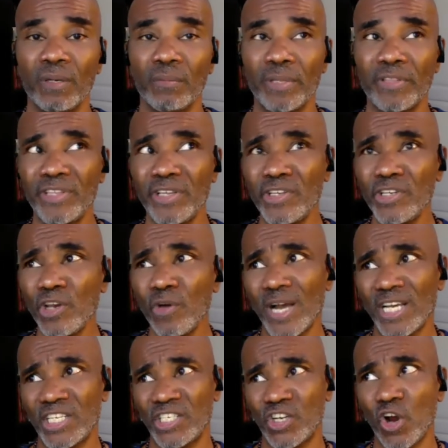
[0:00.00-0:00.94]
But then,
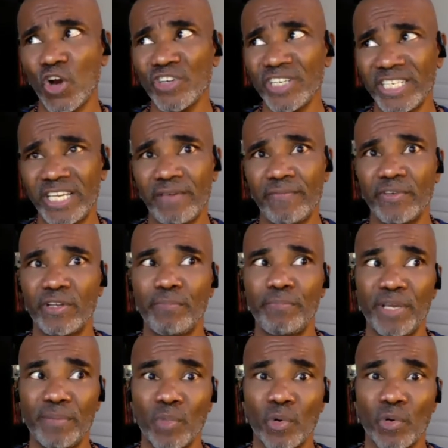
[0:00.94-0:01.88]
I started to give it a
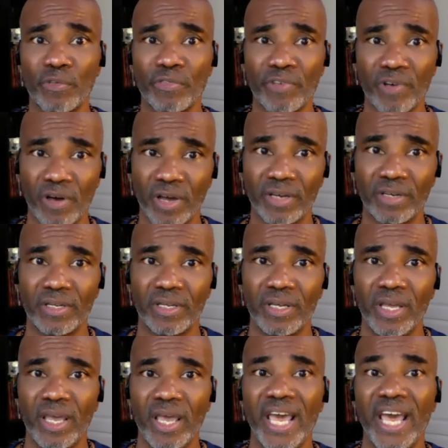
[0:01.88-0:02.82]
bit more thought,
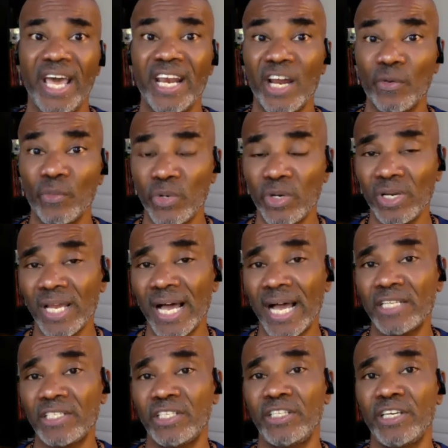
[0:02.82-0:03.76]
and I
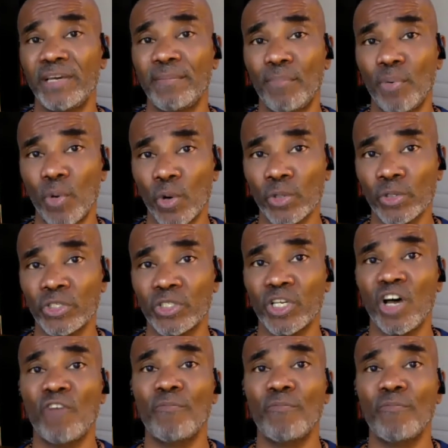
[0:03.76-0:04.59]
realized the importance